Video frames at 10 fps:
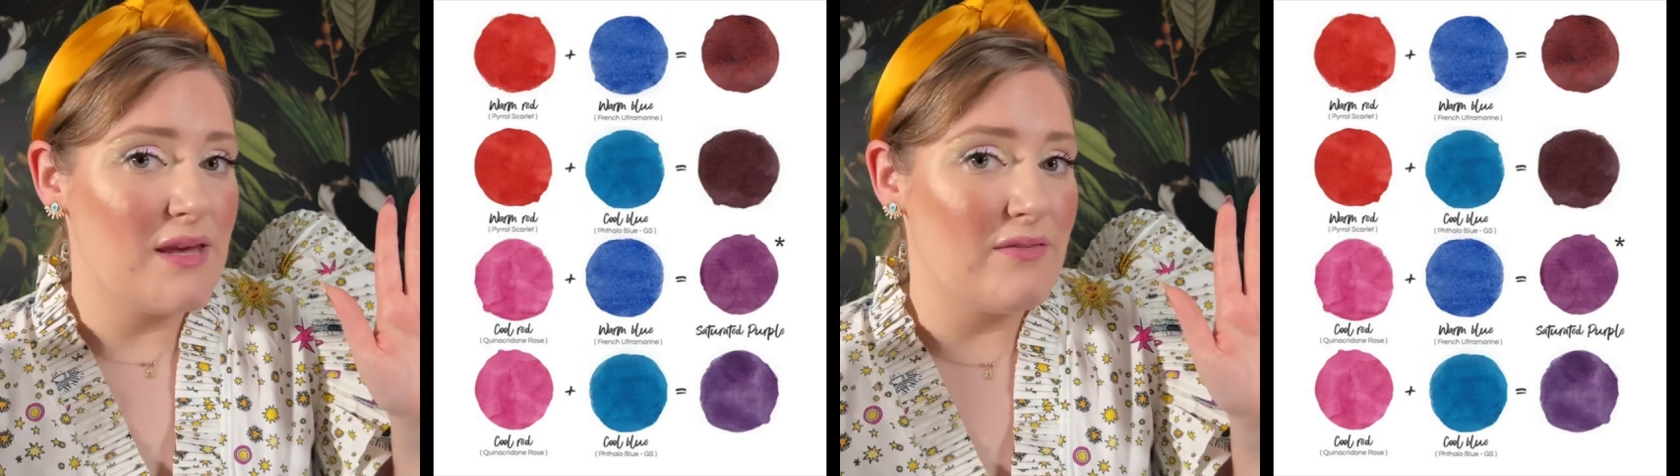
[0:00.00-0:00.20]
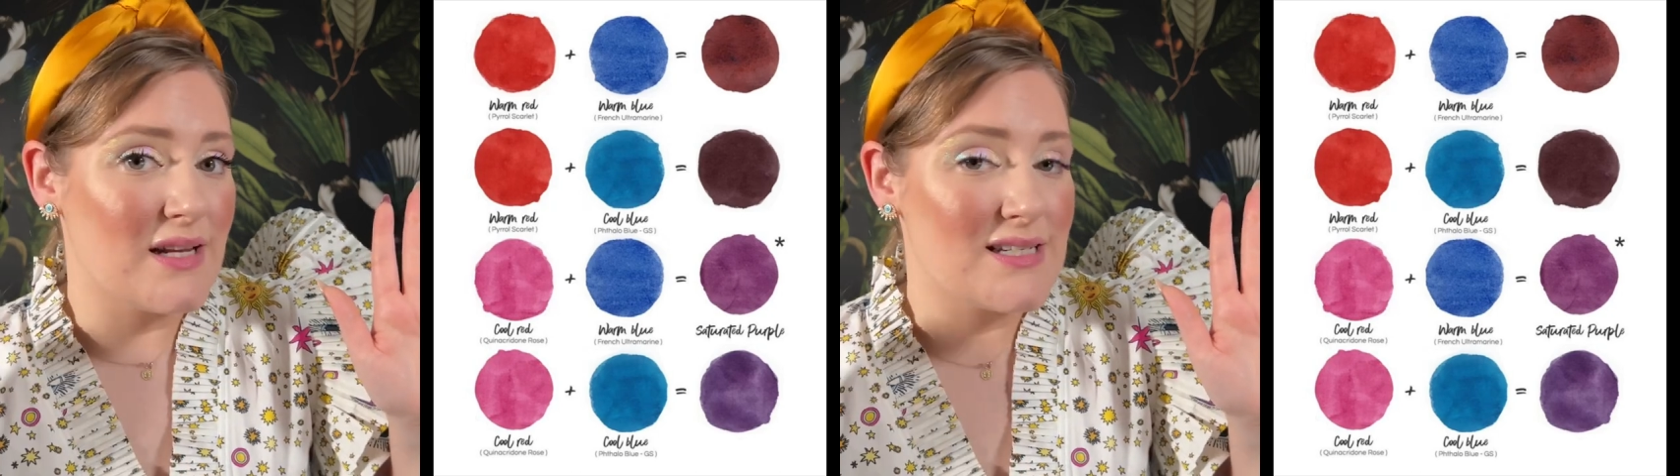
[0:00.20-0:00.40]

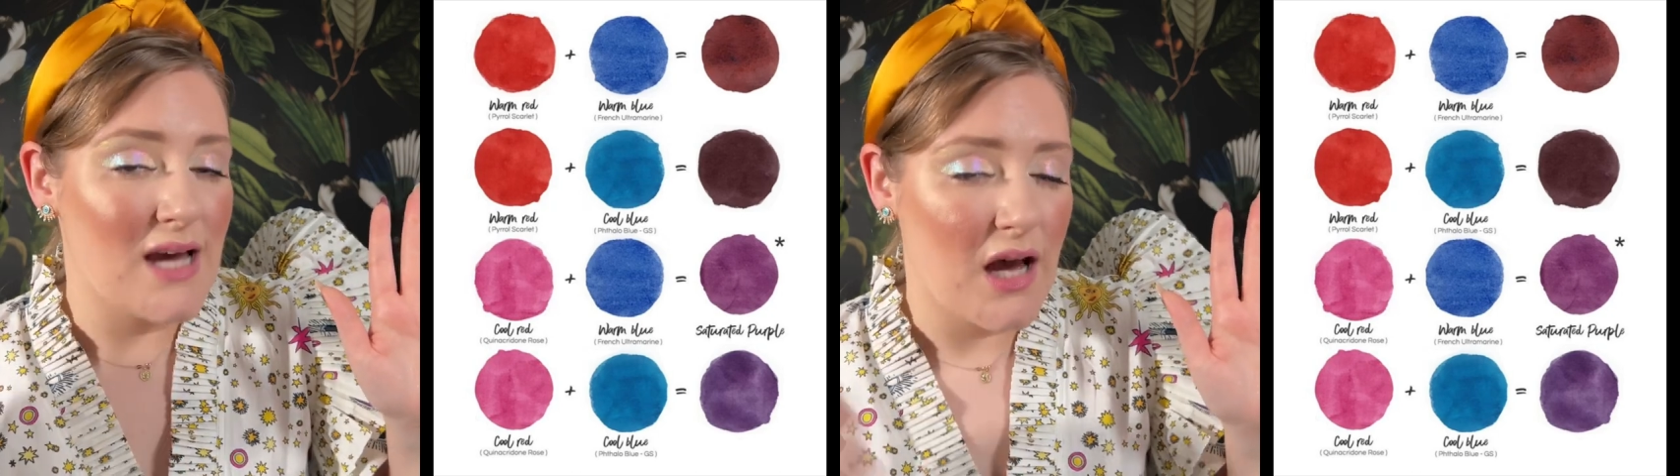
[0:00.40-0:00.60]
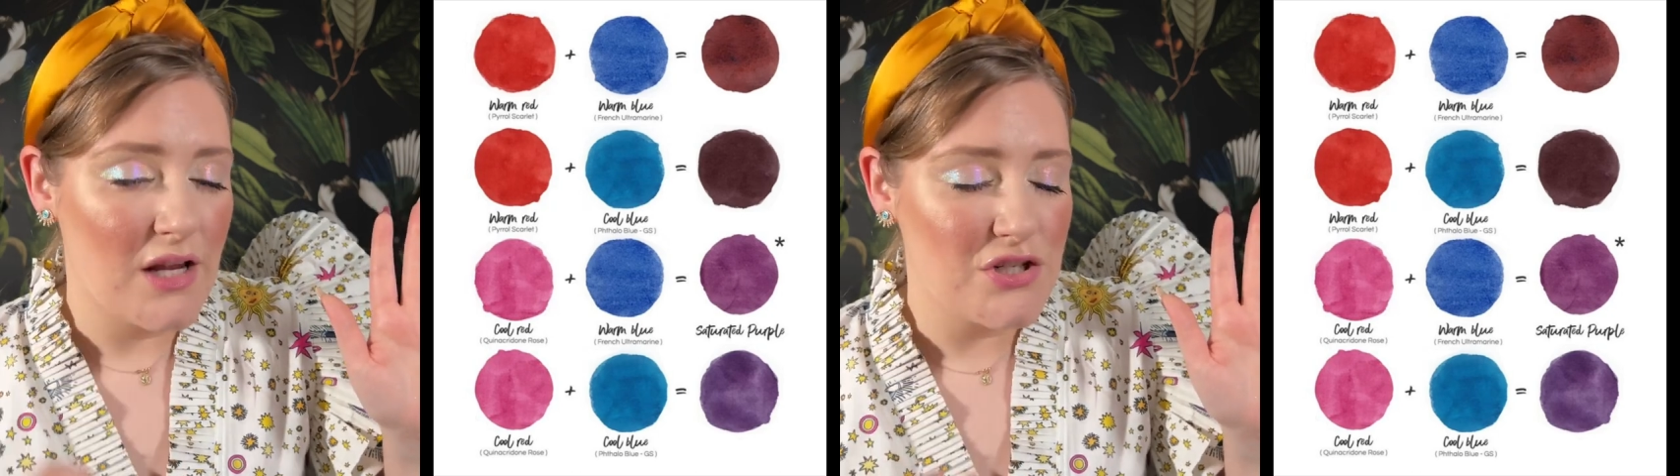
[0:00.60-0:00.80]
even a
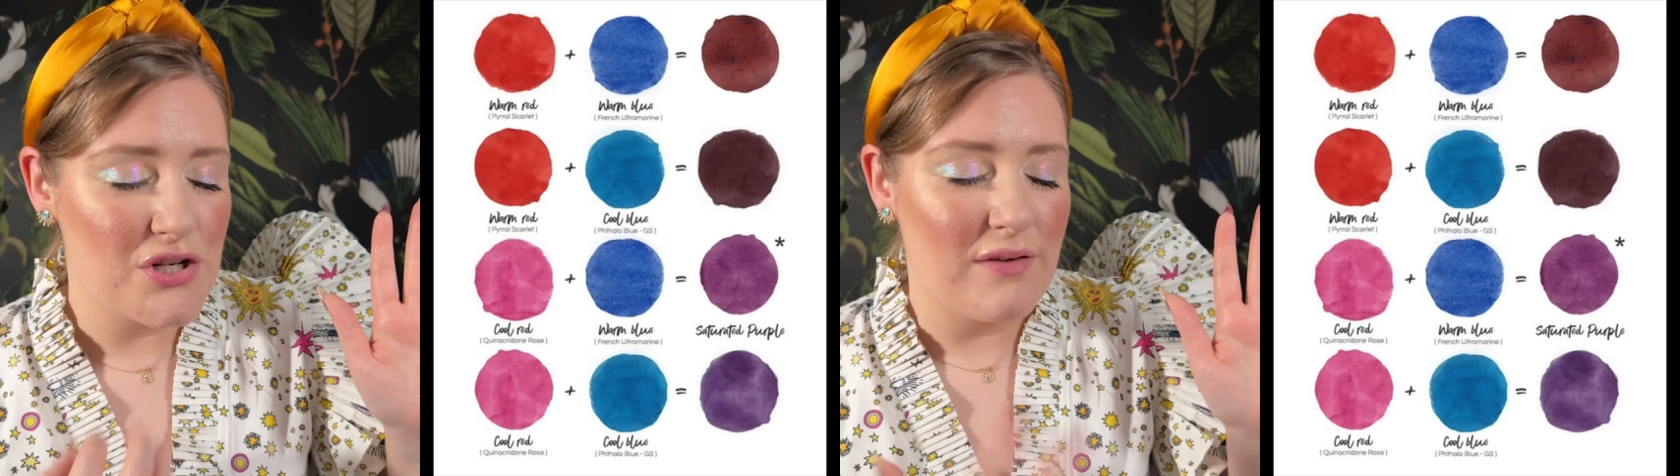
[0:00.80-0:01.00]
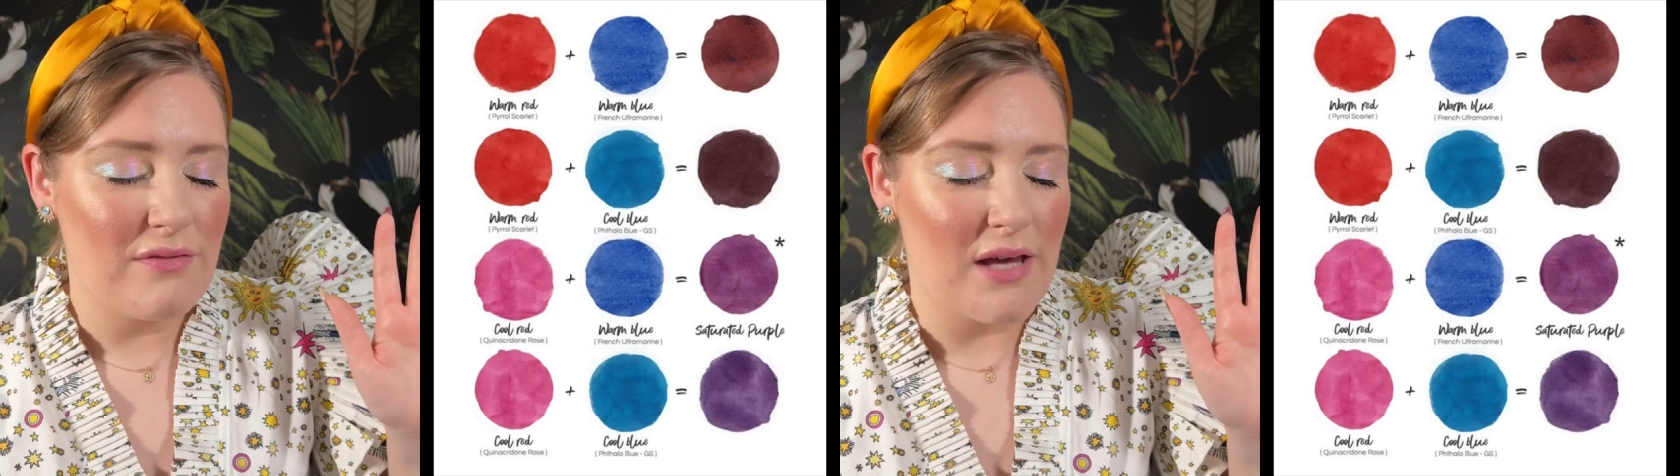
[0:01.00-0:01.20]
touch
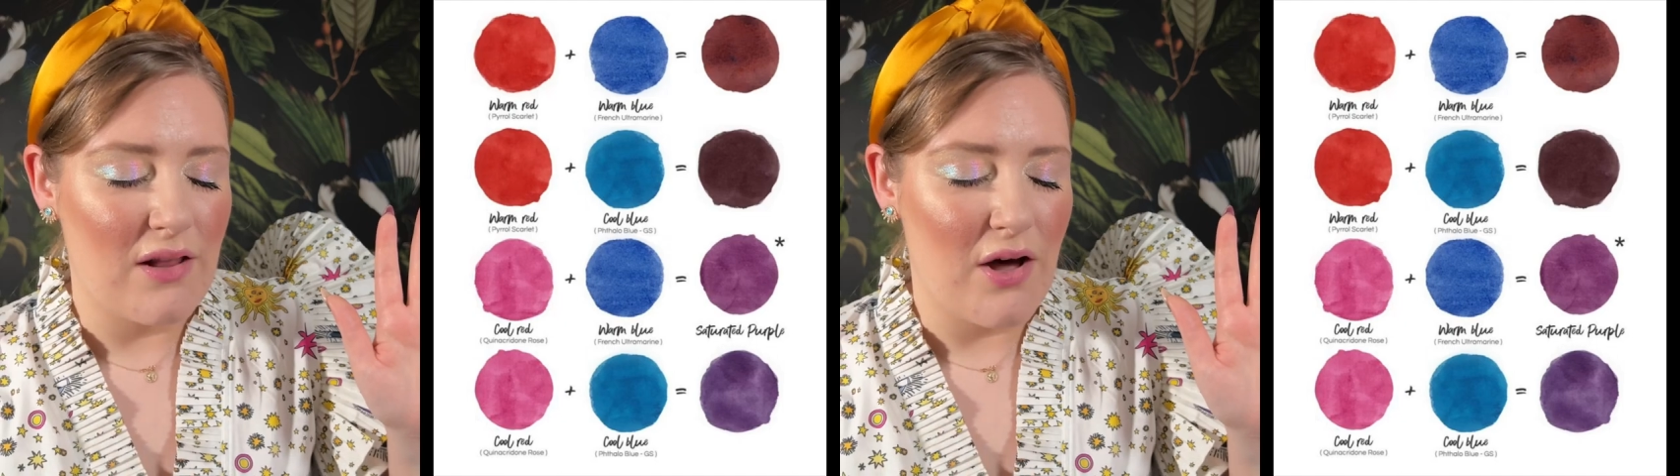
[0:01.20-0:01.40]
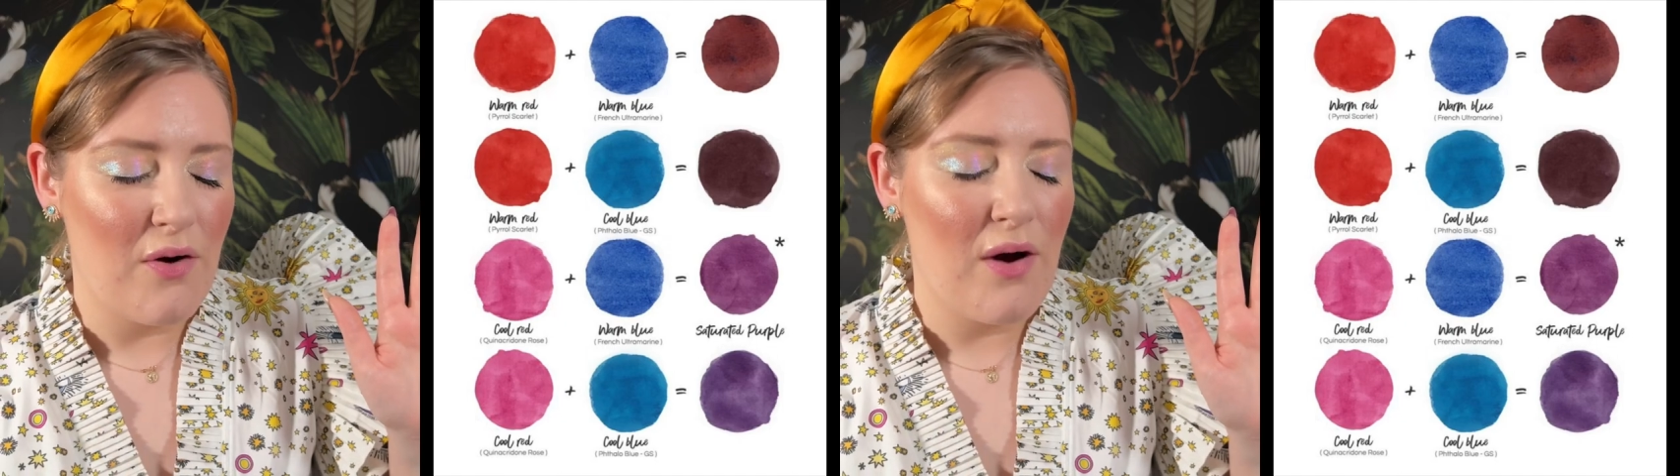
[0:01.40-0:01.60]
of
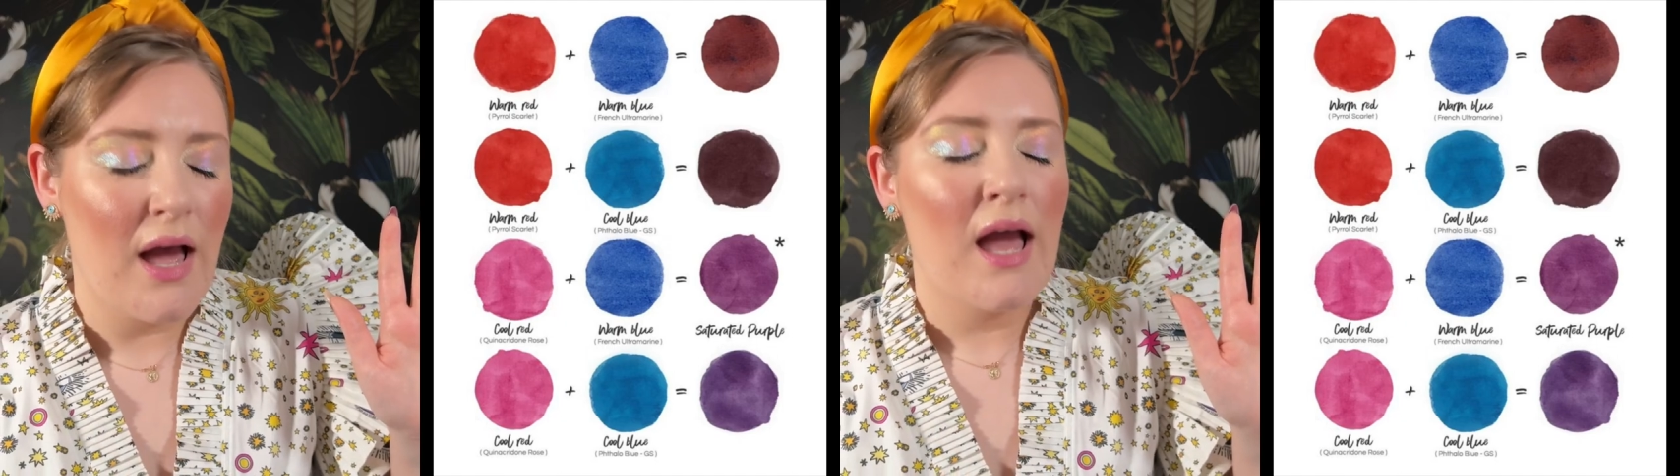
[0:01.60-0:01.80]
yellow